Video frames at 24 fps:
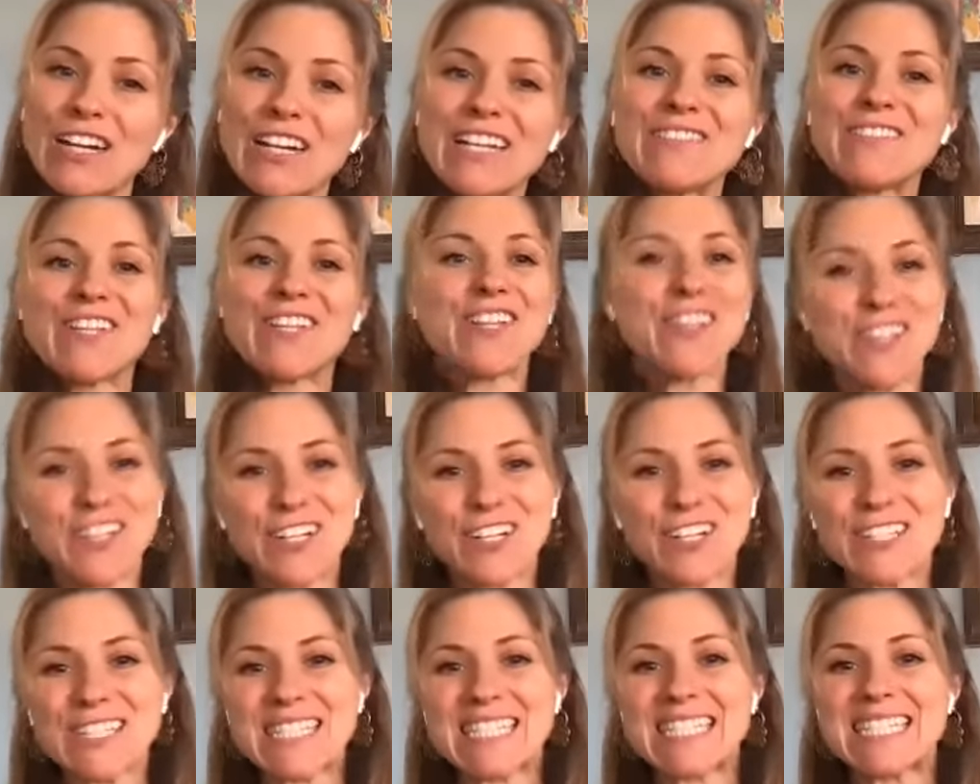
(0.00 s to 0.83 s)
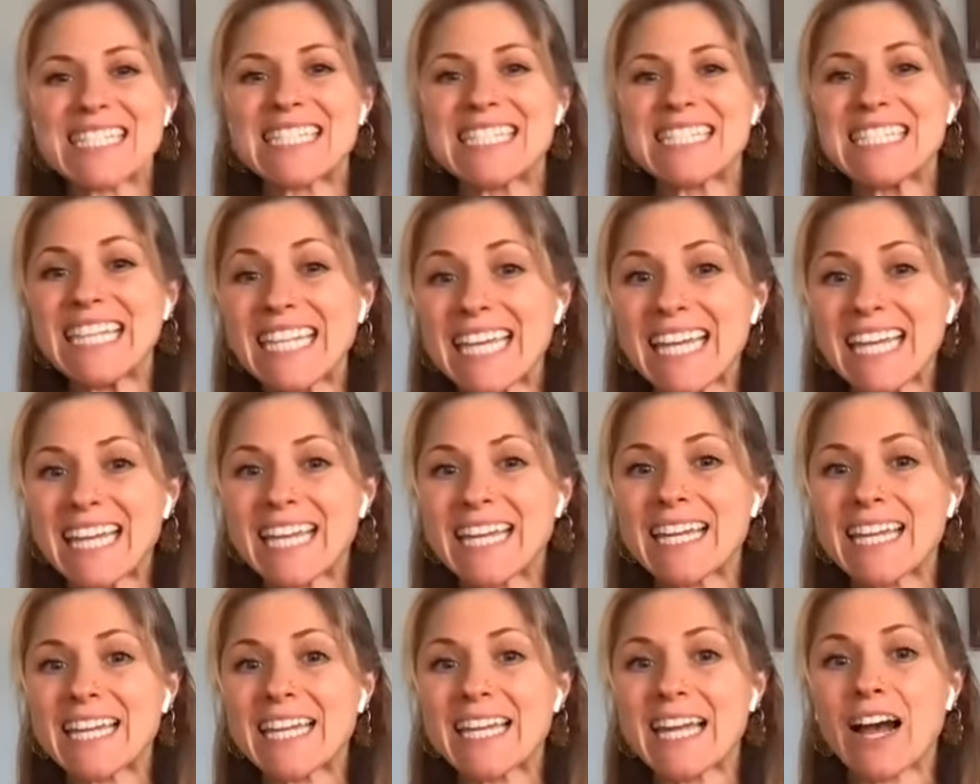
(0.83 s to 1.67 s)
And if it looks
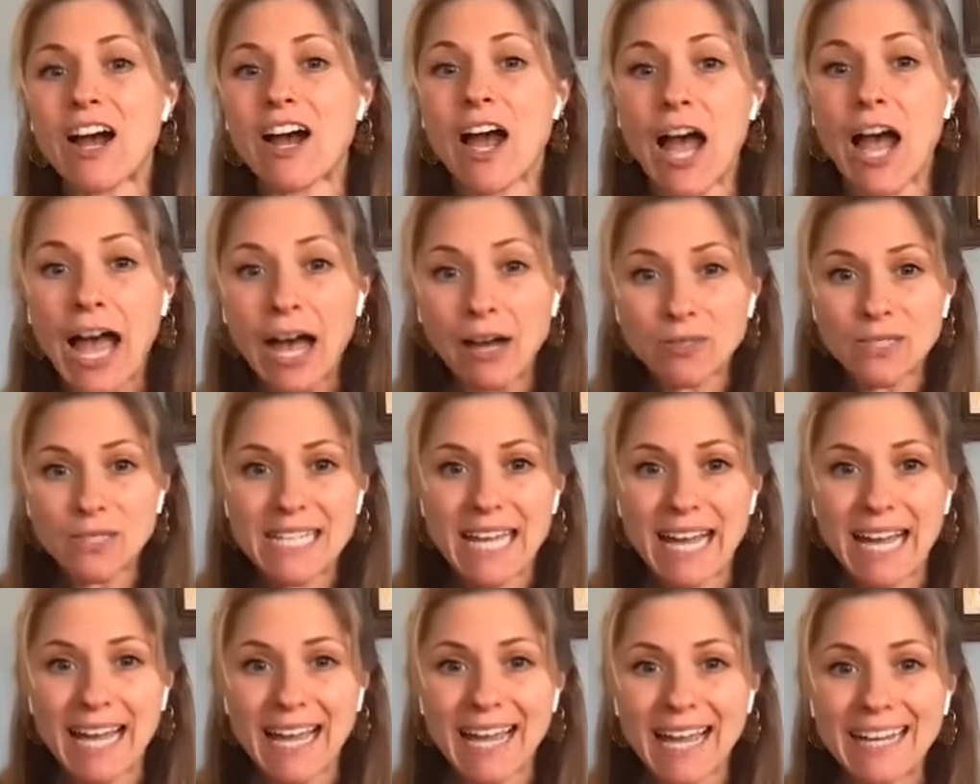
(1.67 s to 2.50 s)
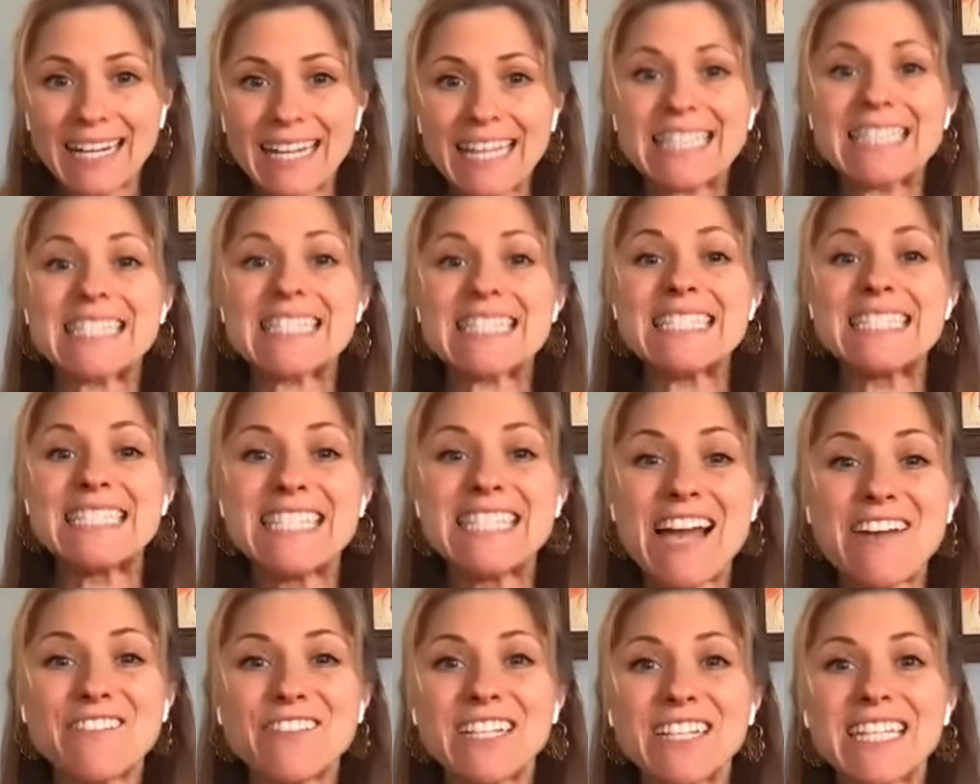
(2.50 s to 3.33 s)
sticky outside, it's
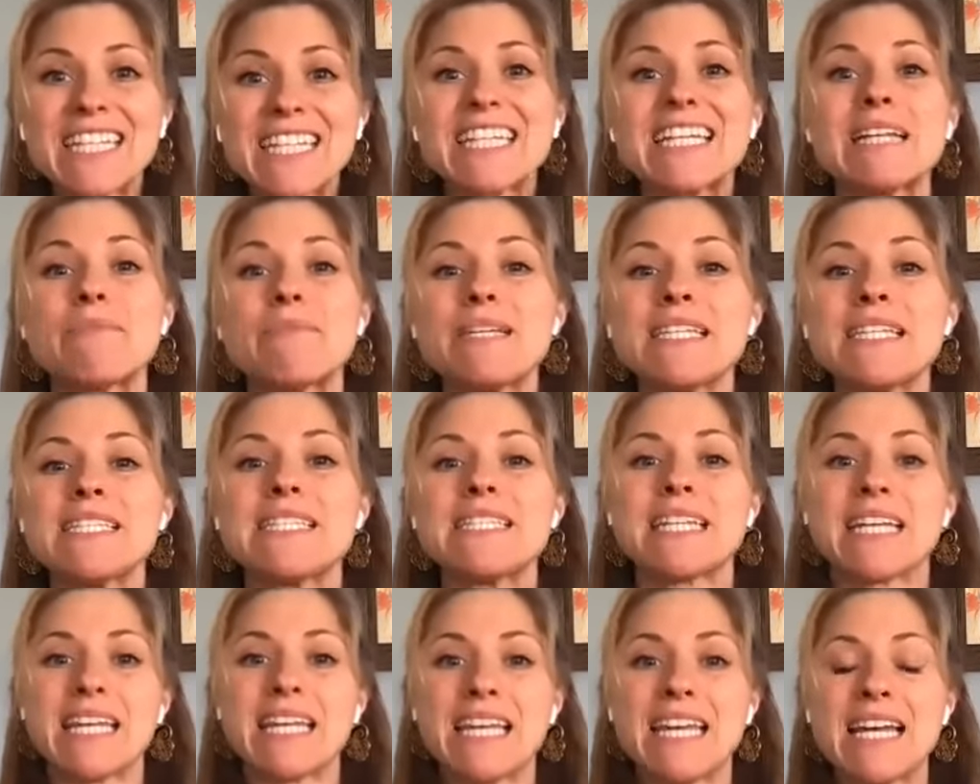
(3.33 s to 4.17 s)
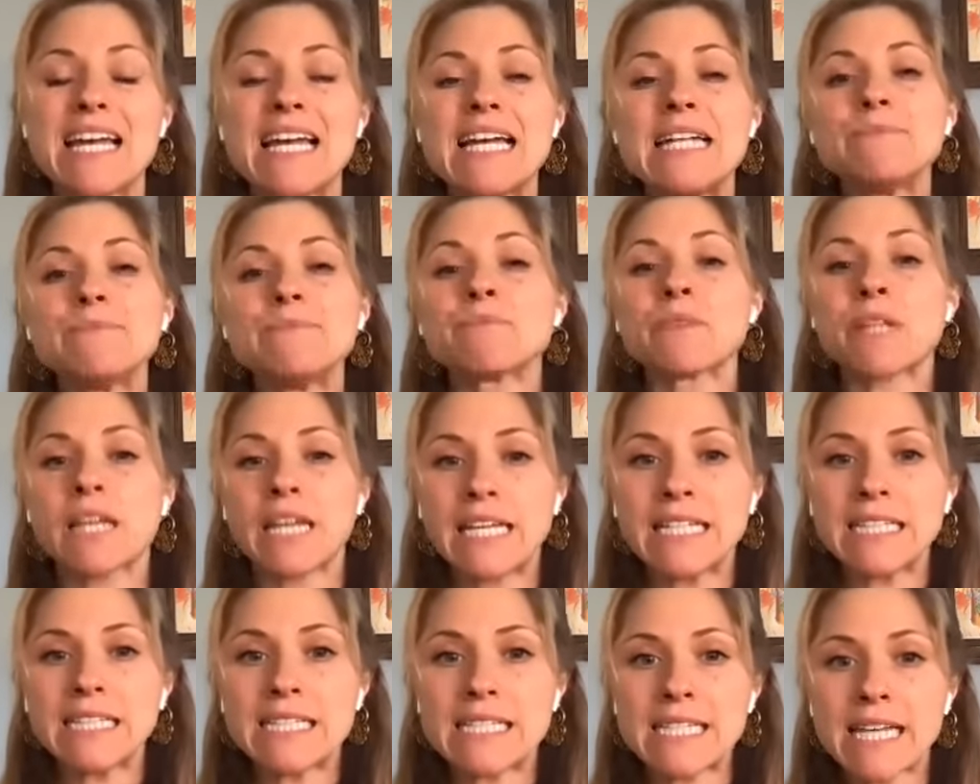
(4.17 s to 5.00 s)
definitely going to be sticky
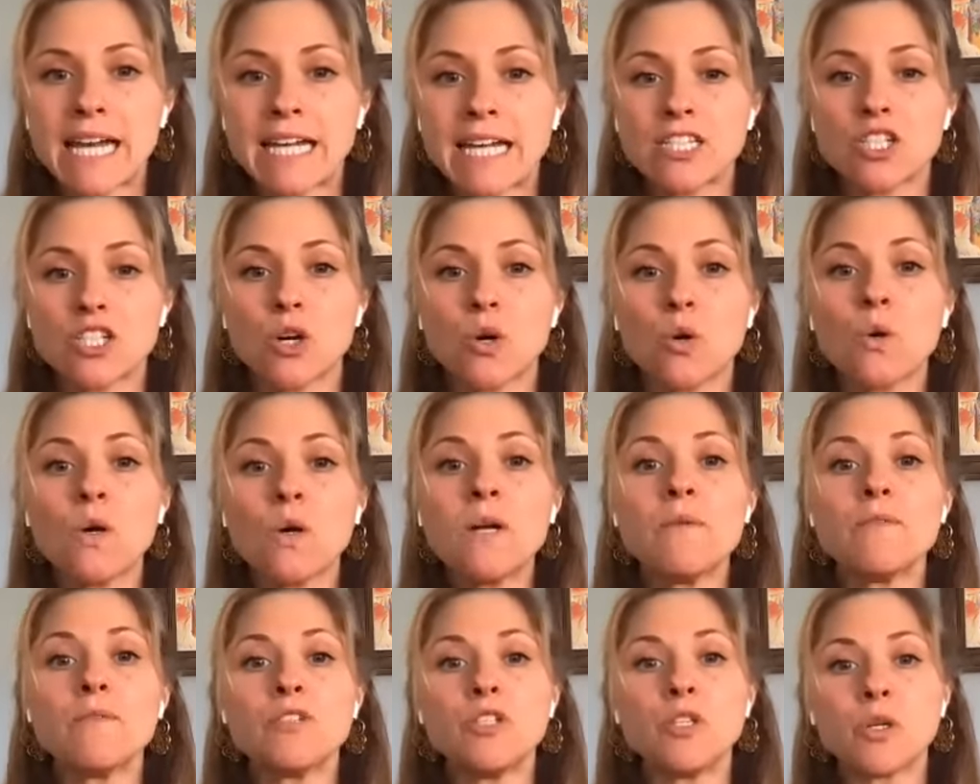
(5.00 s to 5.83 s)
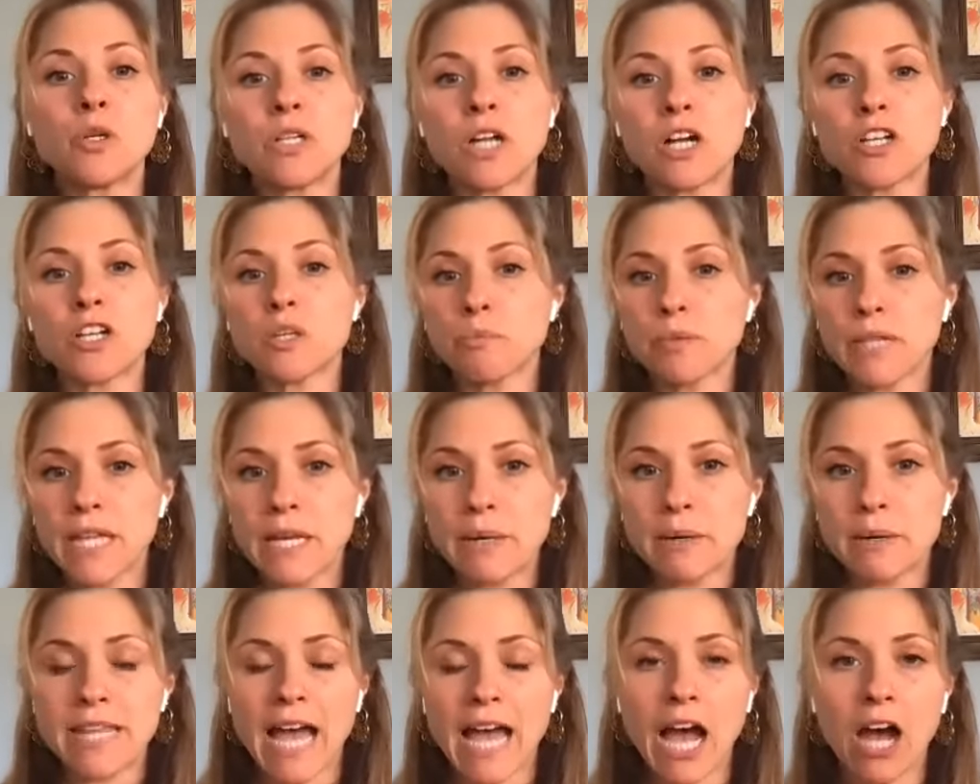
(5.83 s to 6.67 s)
inside. So you can also play
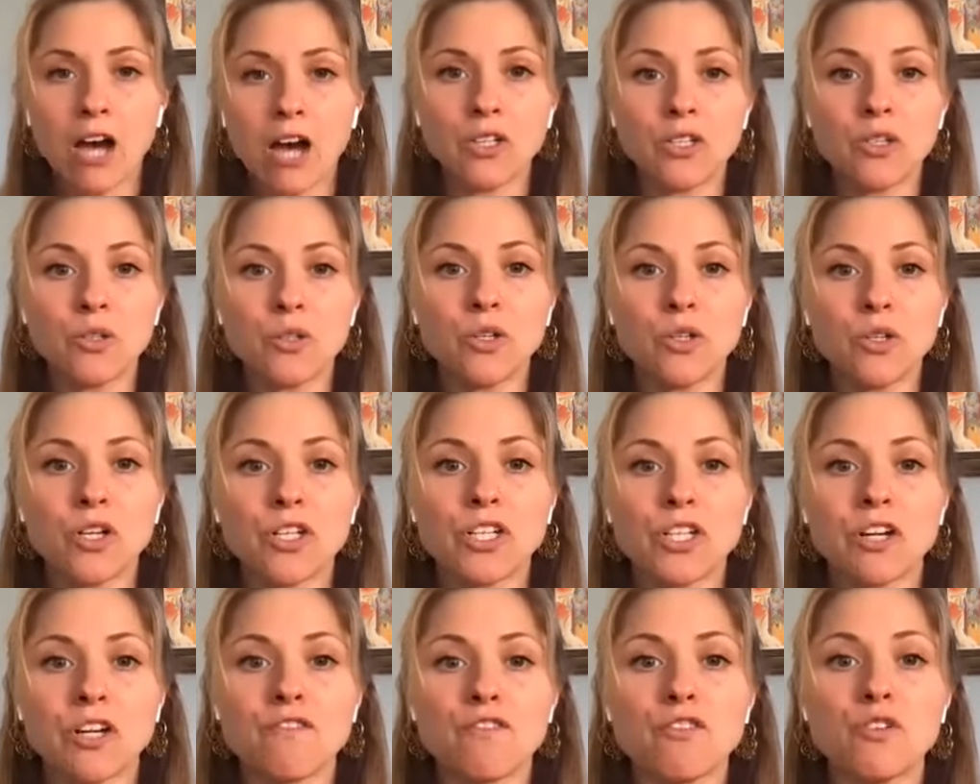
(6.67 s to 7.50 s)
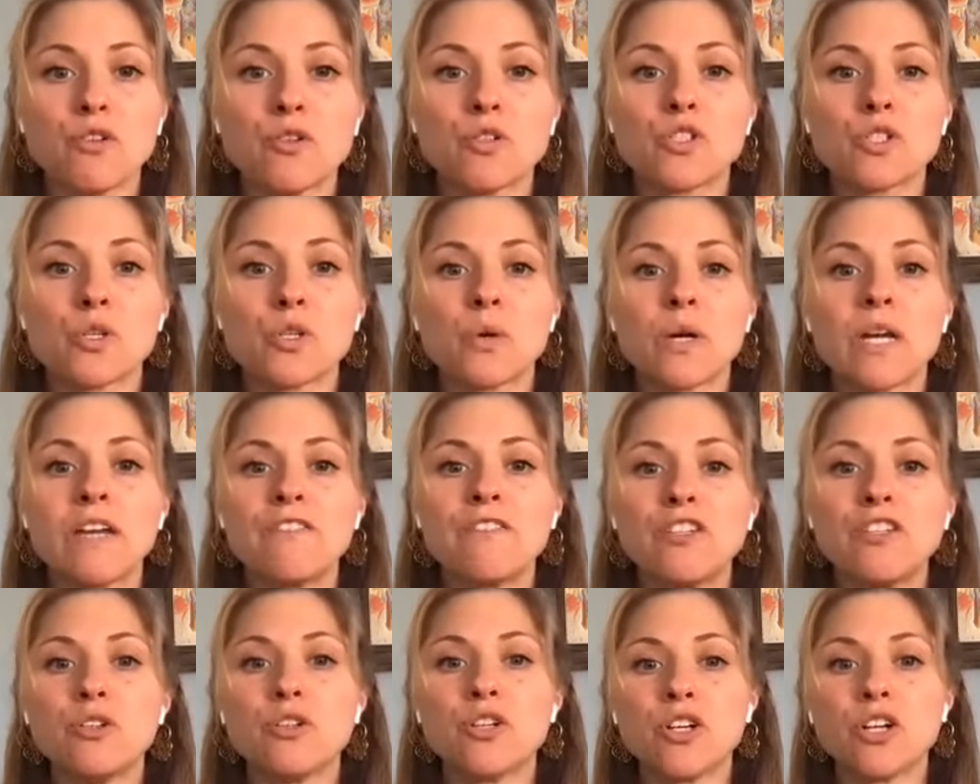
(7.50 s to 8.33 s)
with how you cook your food. So if
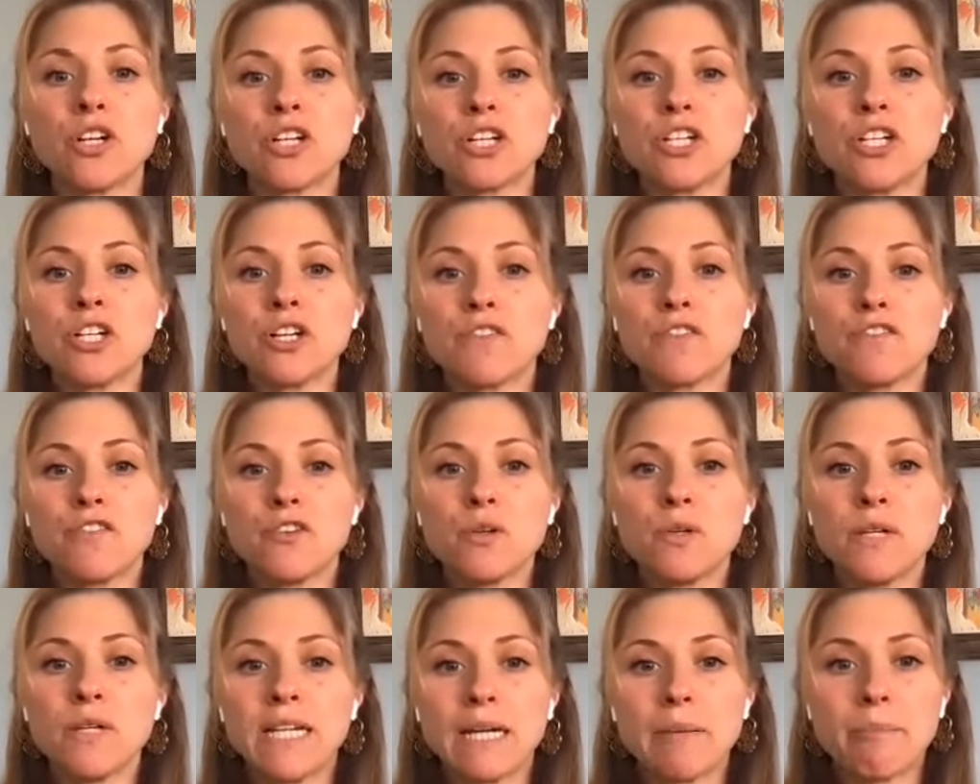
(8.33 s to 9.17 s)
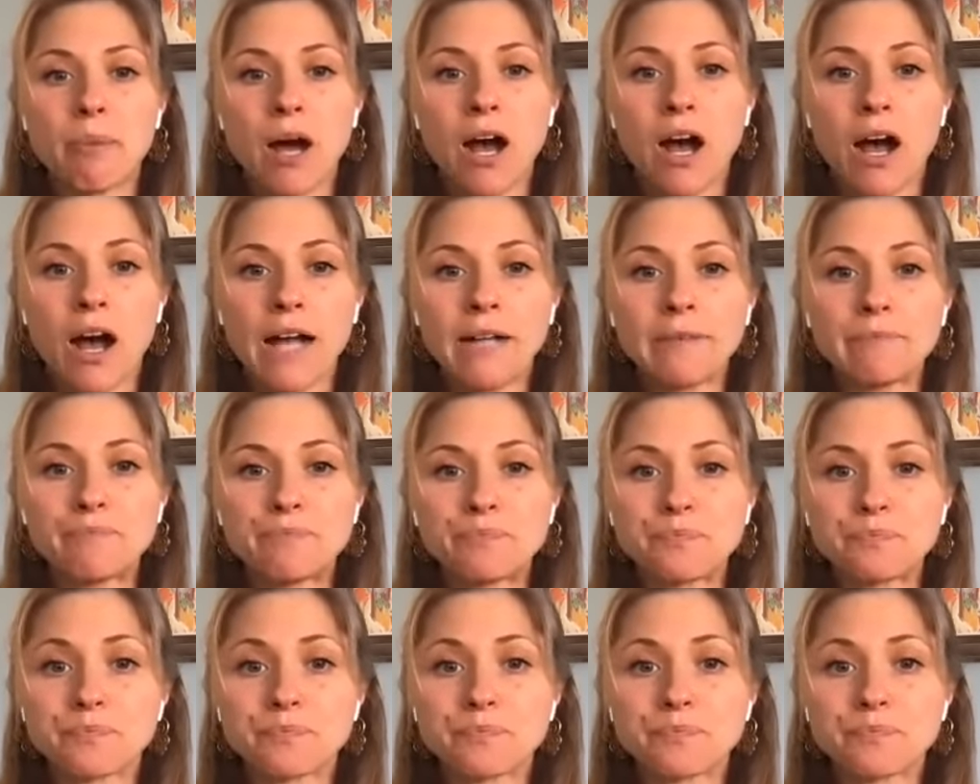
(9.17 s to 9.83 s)
you cook your food in a pot